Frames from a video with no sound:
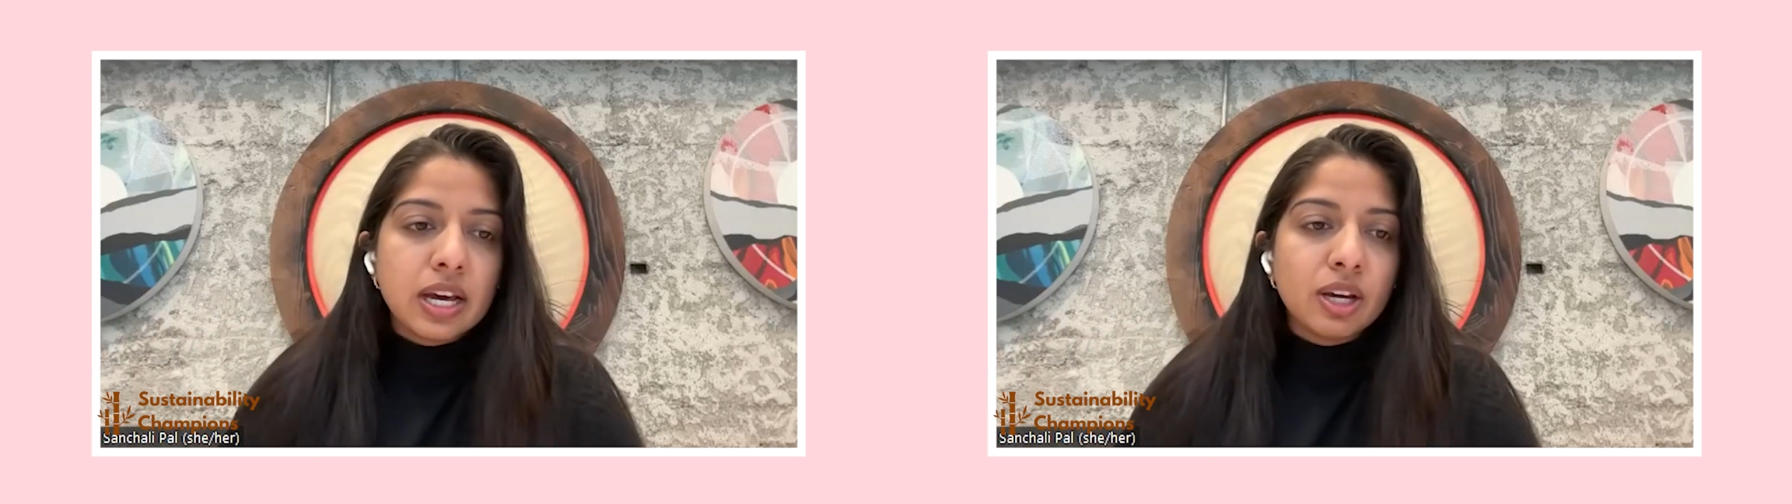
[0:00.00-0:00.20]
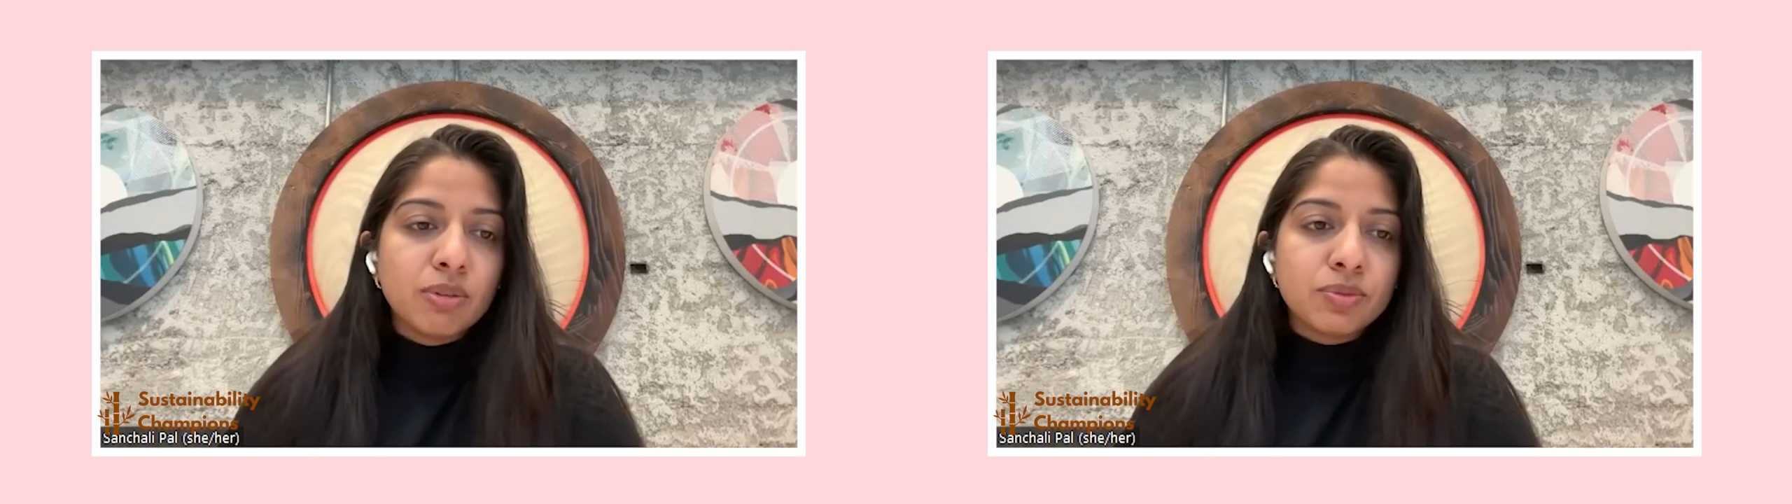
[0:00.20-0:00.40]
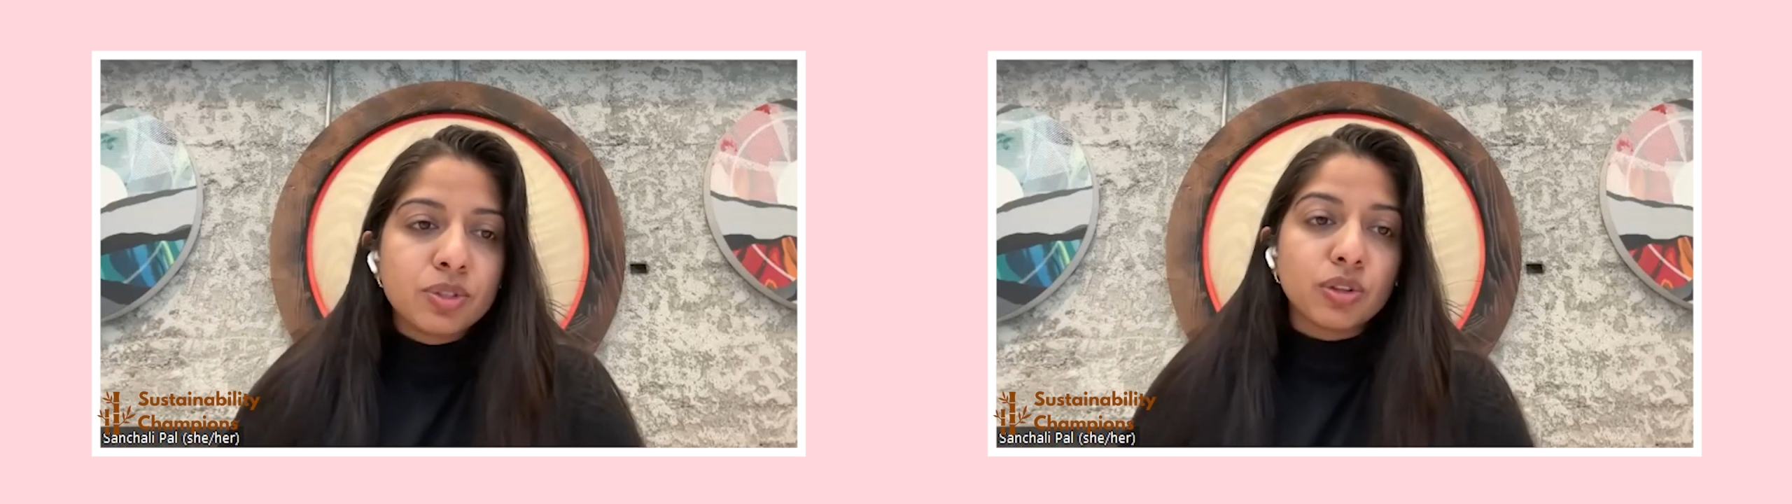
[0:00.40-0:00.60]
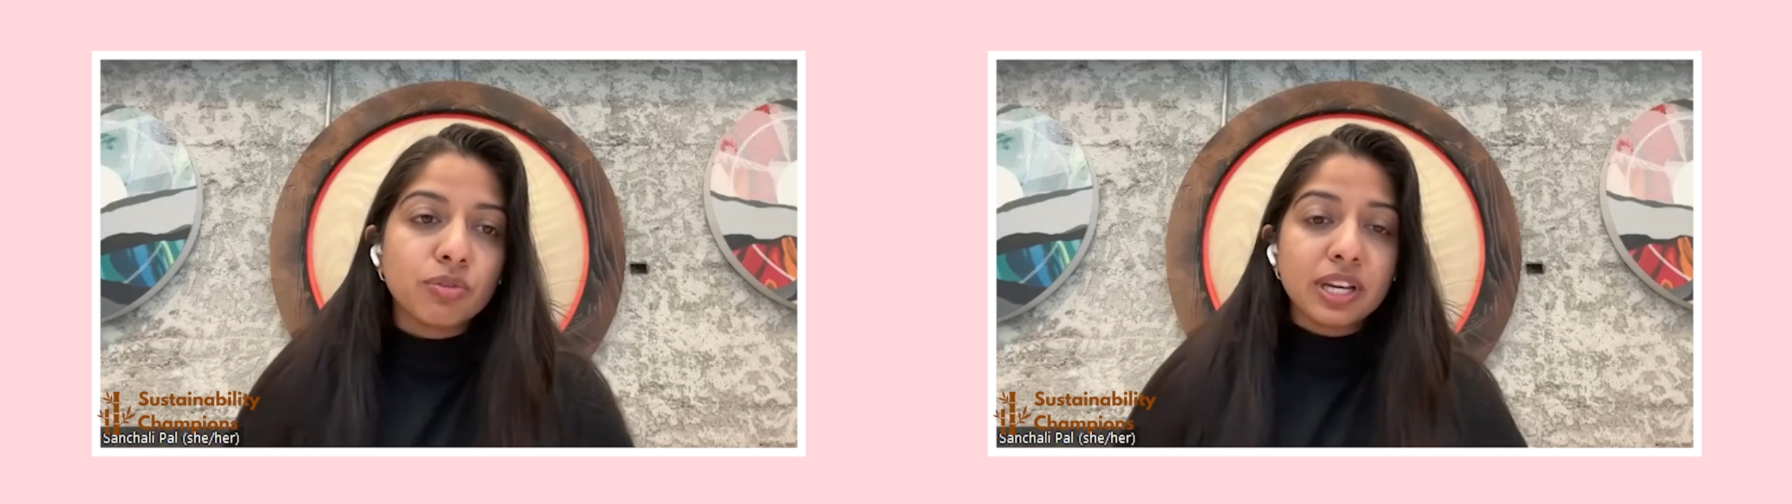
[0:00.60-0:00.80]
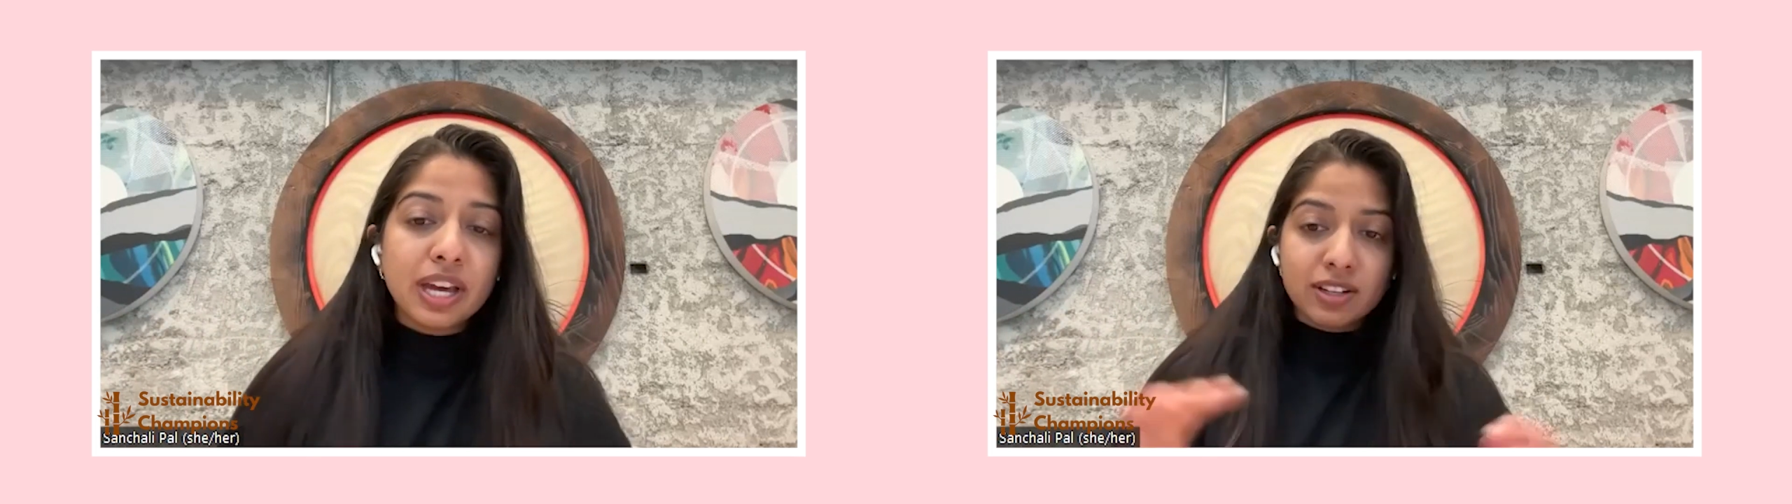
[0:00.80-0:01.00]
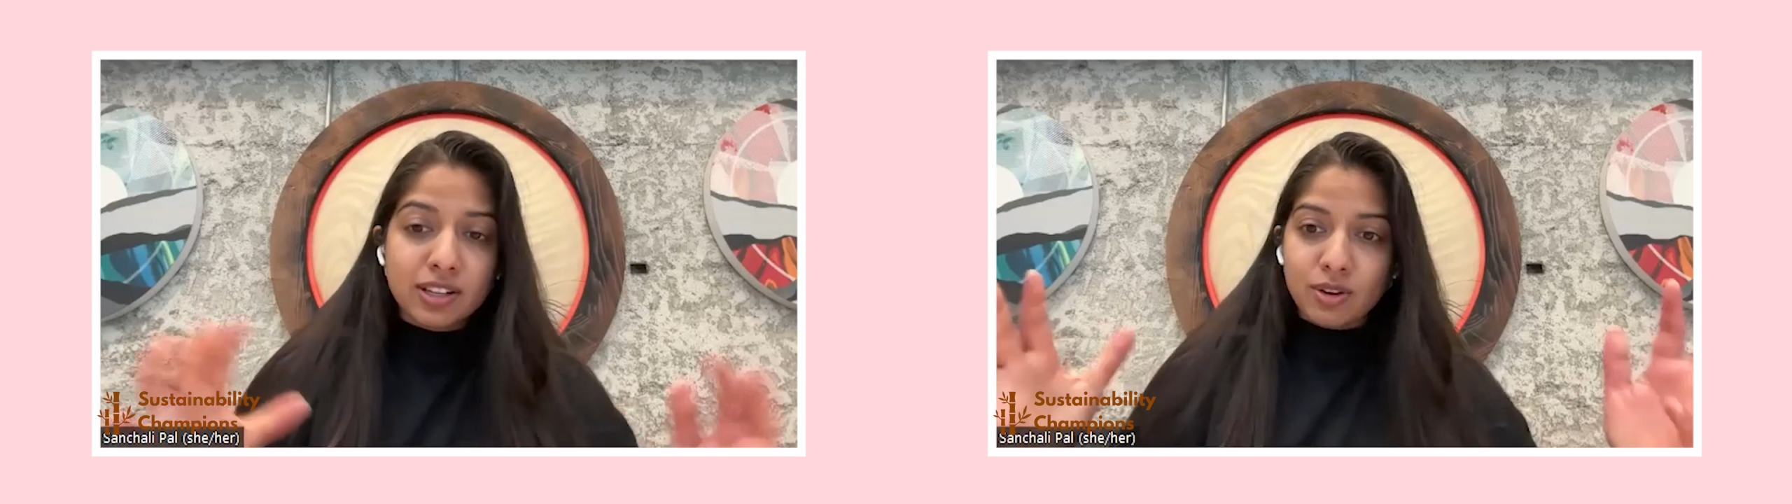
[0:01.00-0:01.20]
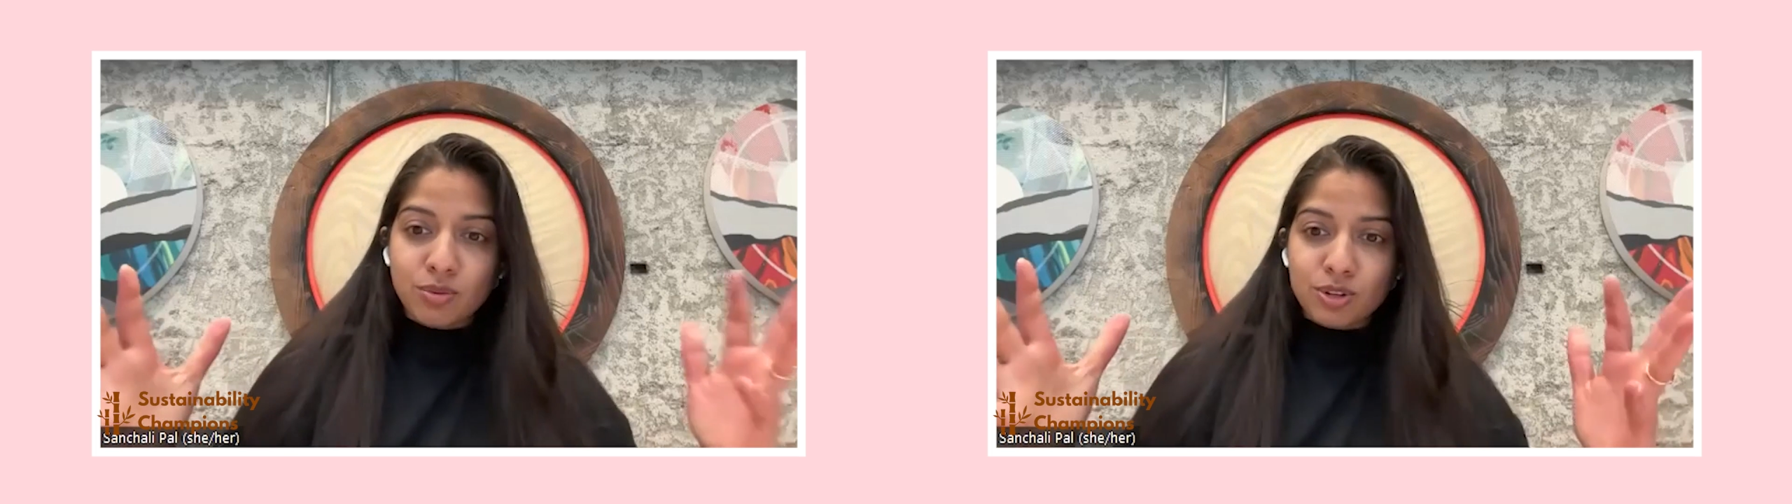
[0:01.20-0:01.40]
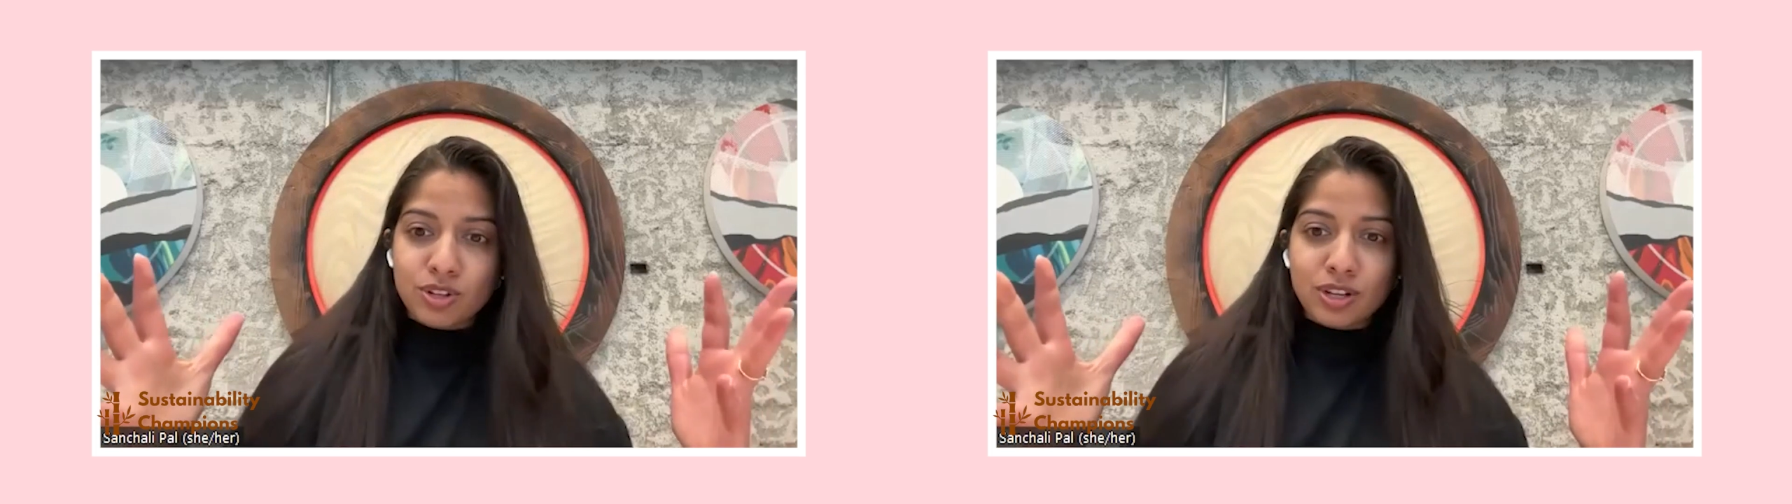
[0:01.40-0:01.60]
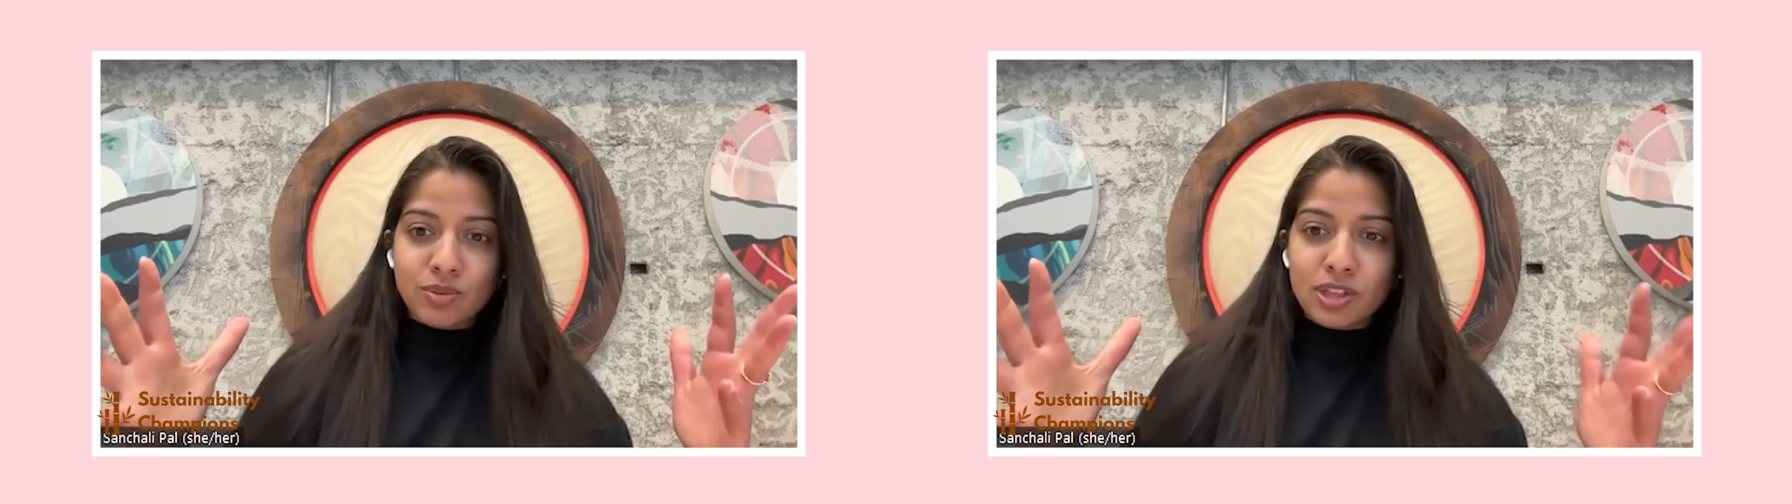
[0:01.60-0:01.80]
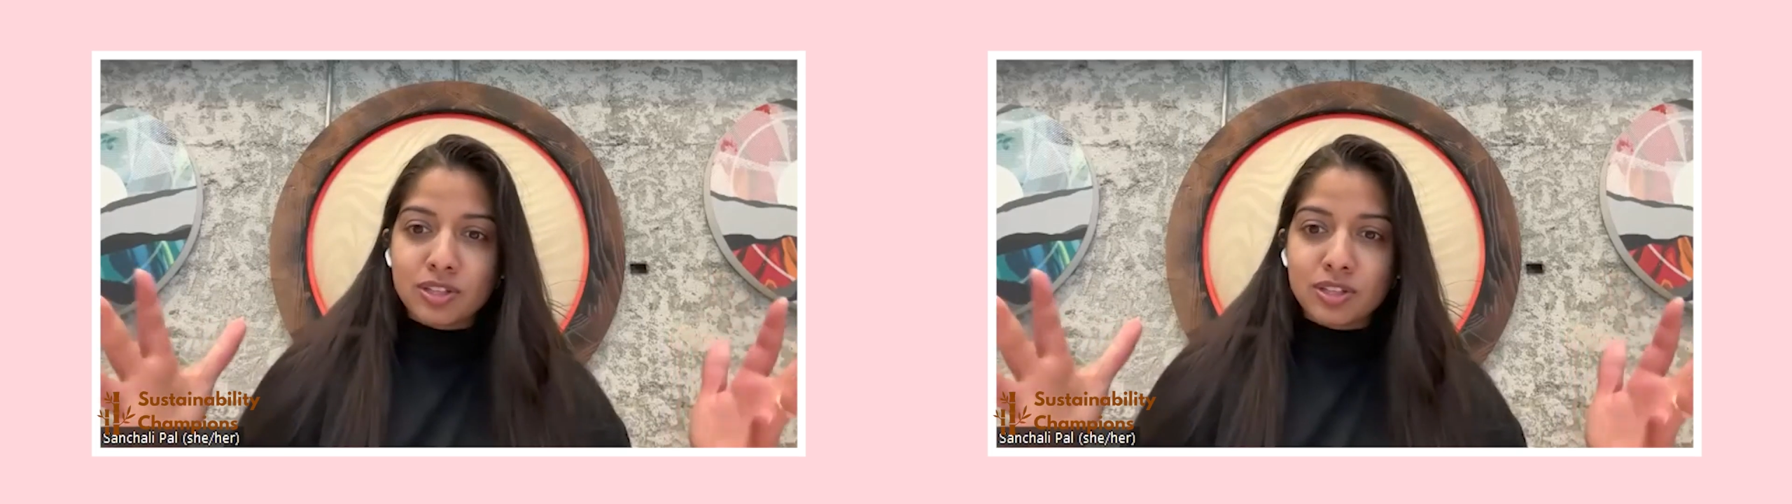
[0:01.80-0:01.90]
So the reality that we're dealing with